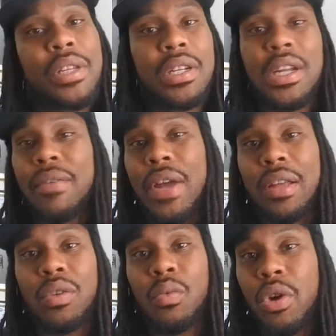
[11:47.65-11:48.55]
to never
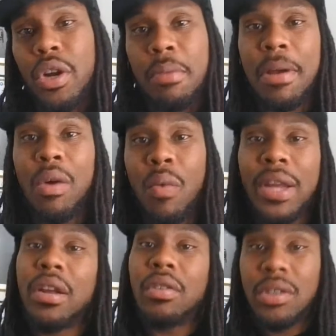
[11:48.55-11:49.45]
have to worry about
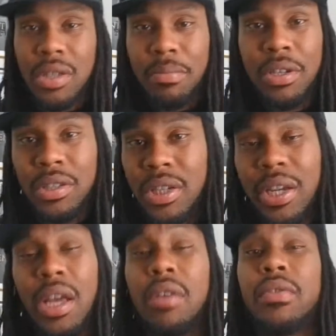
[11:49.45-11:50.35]
waiting on a stimulus
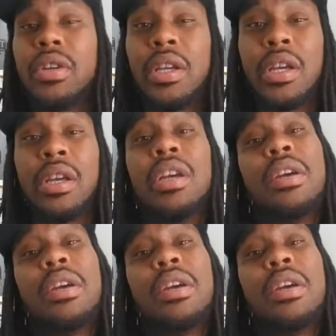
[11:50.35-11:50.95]
check ever again